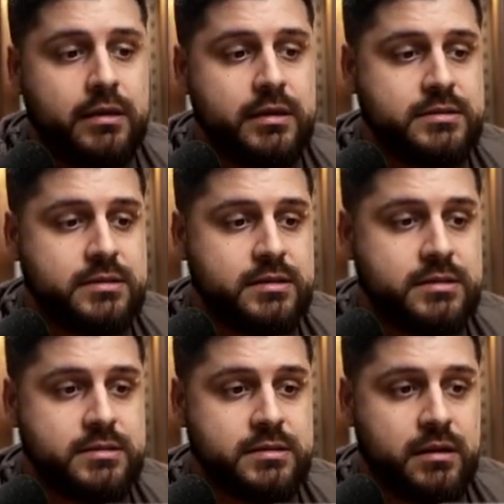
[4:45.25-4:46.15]
This
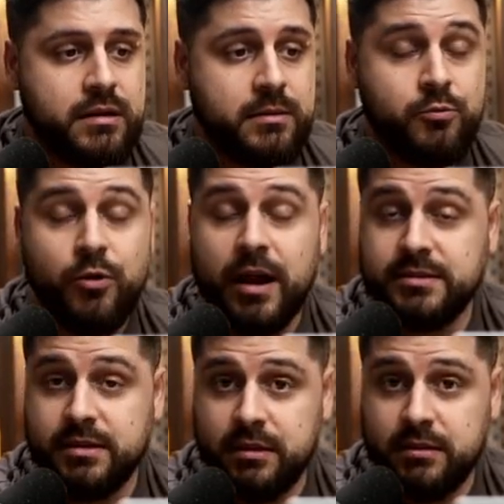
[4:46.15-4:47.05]
is uh,
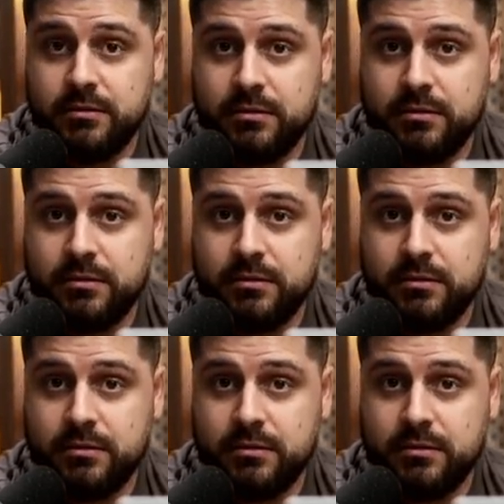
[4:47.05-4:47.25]
pricey.